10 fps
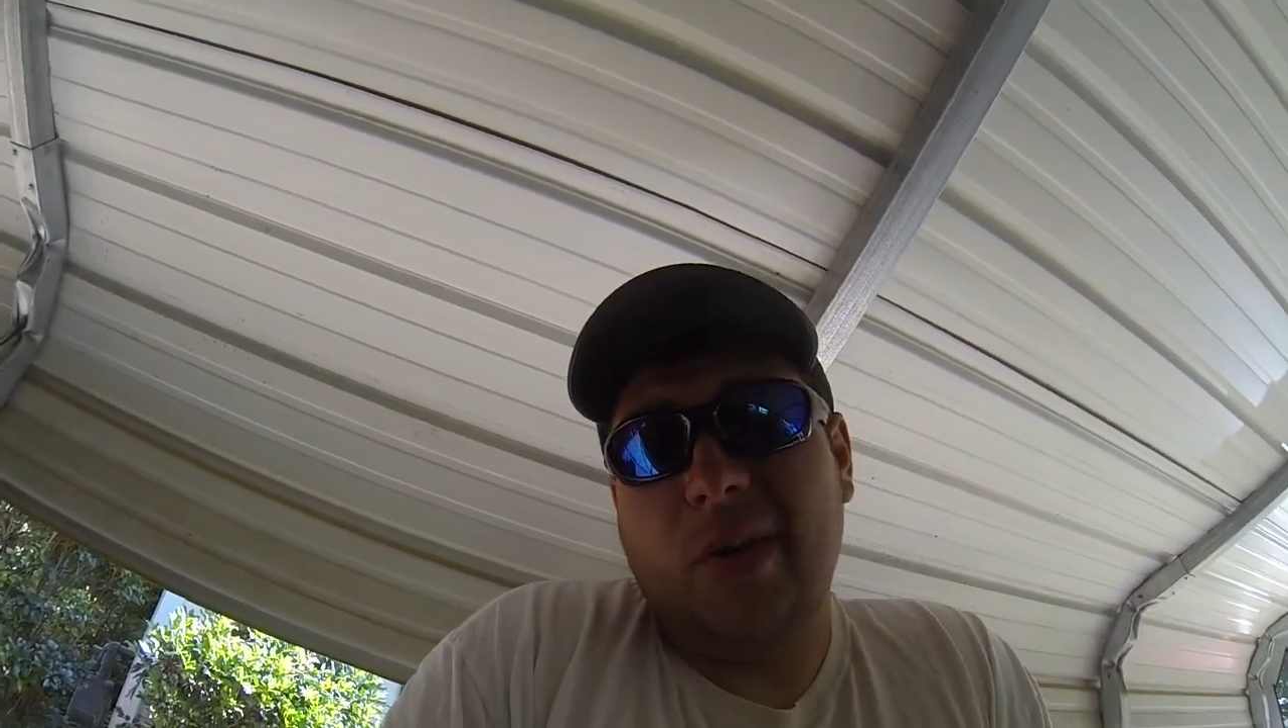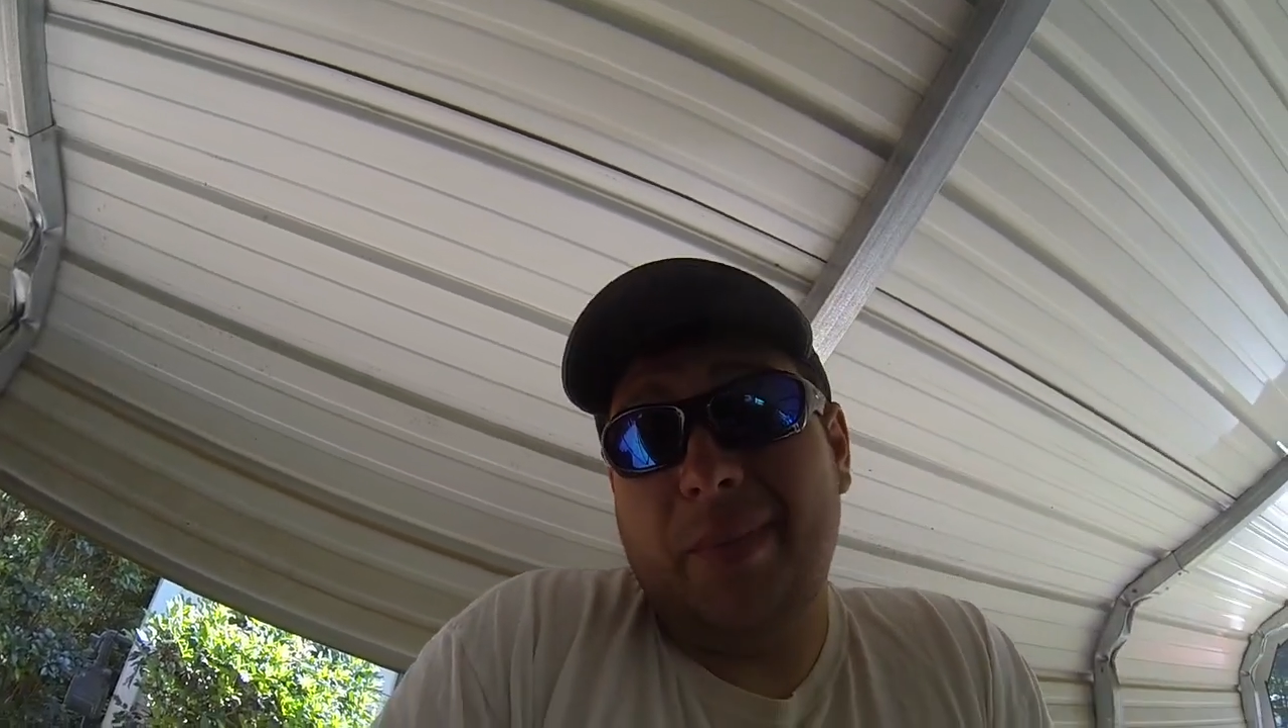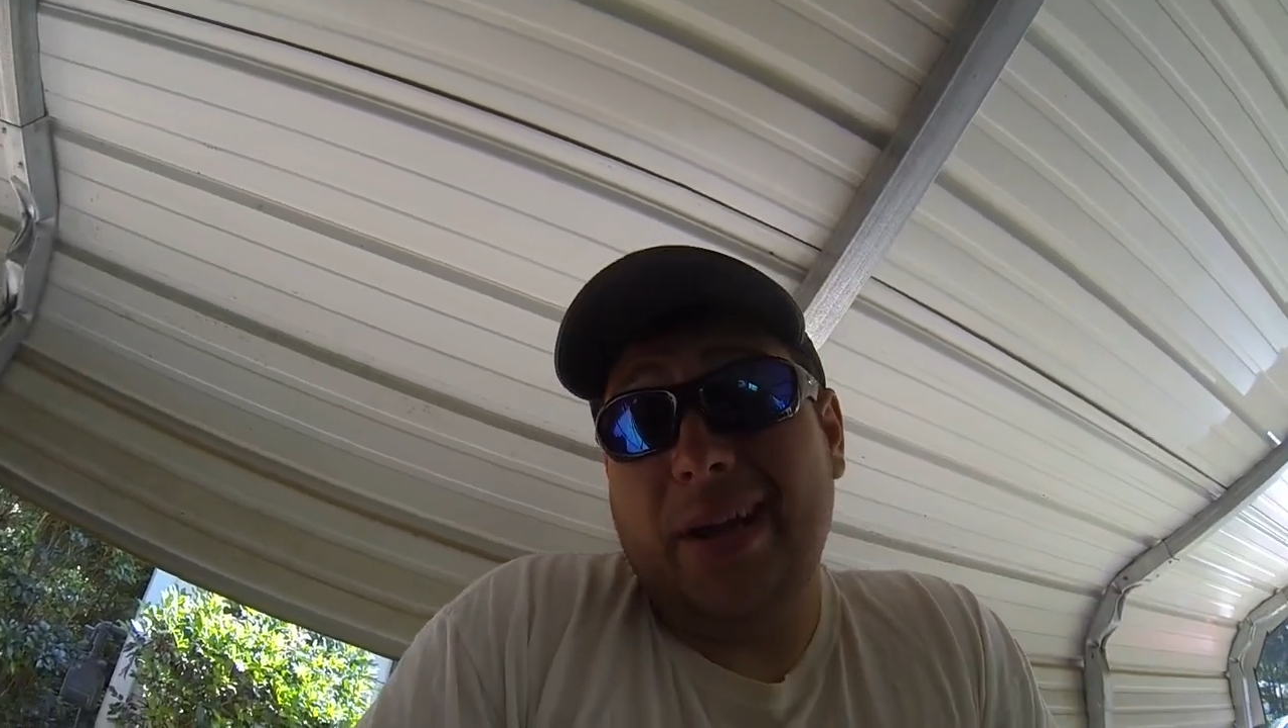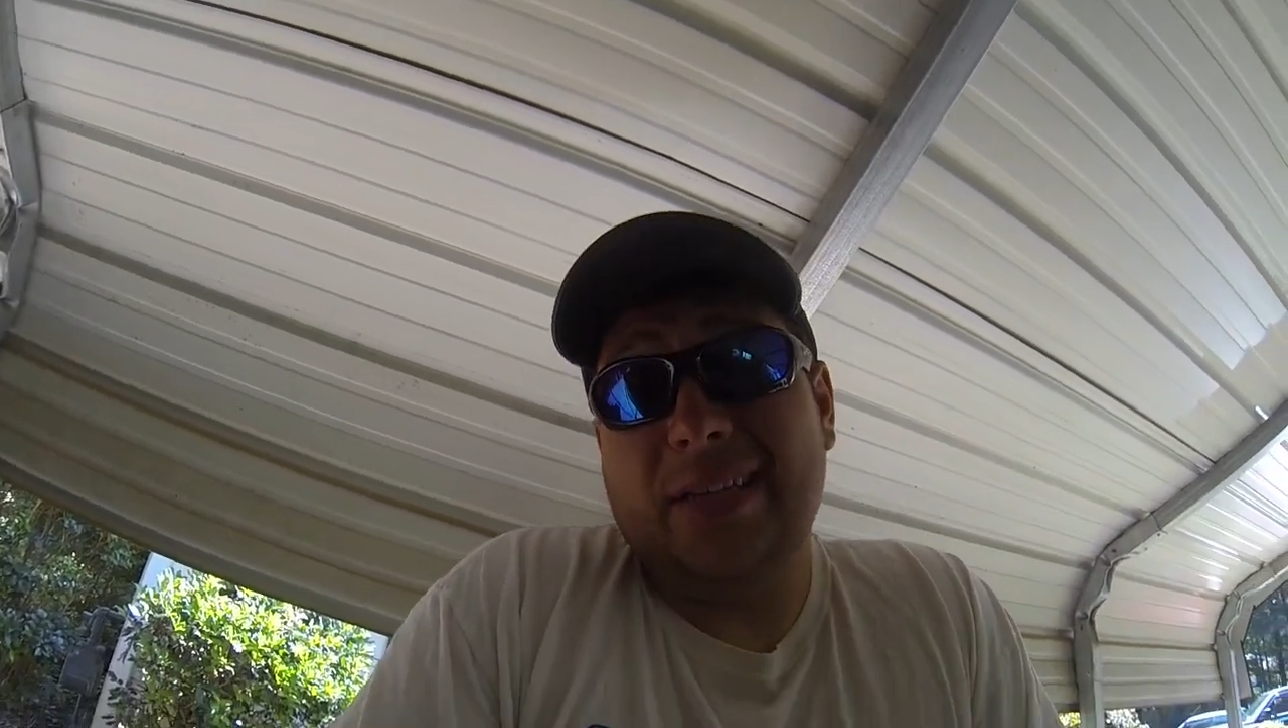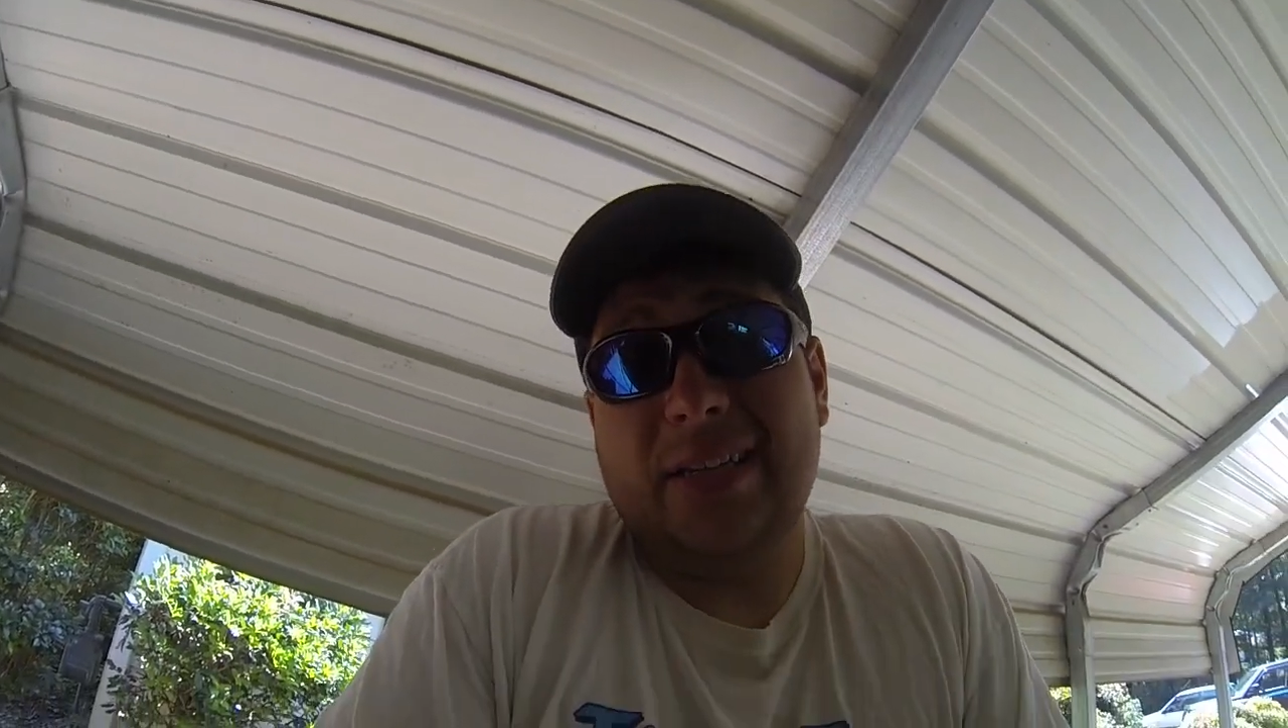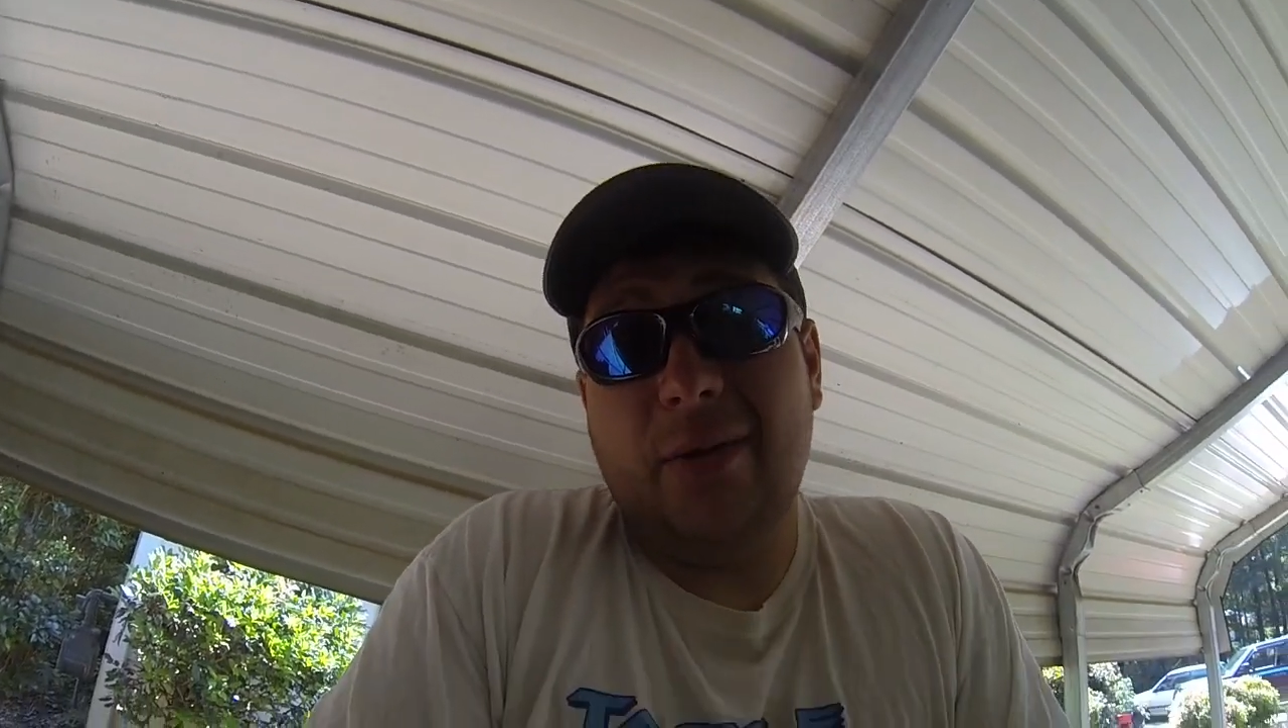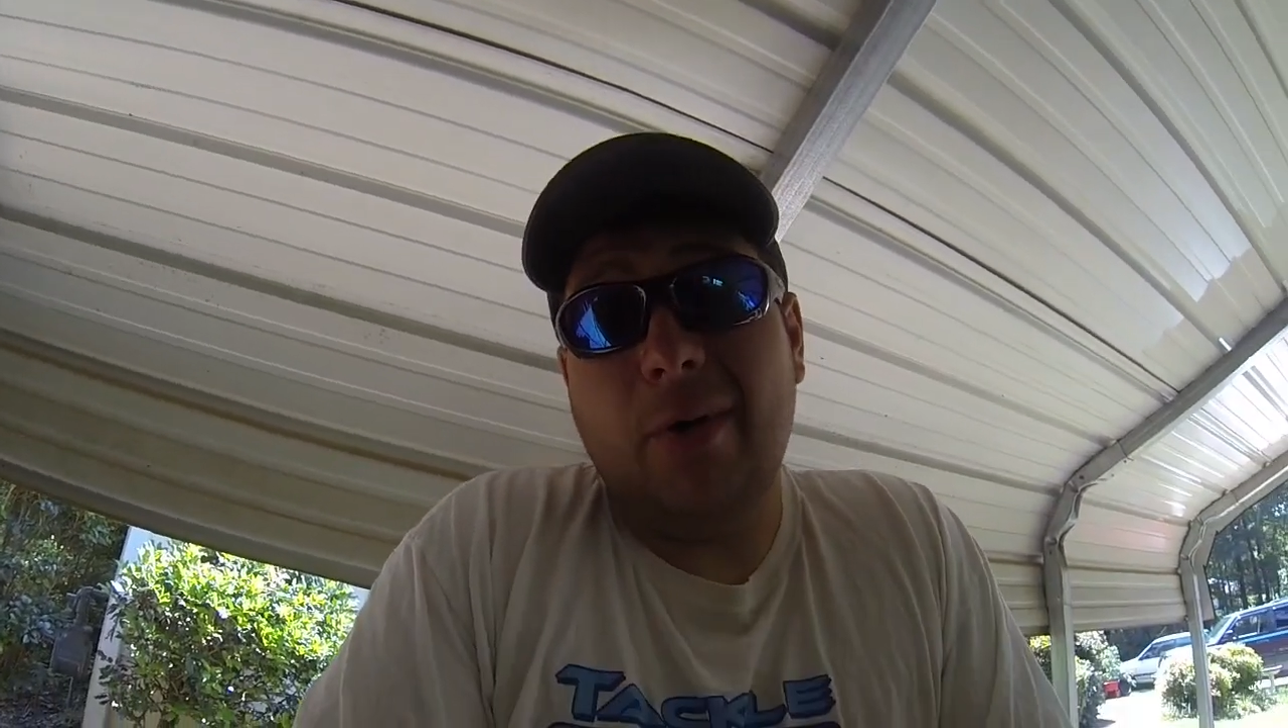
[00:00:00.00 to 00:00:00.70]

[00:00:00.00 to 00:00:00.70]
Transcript: I mean, I say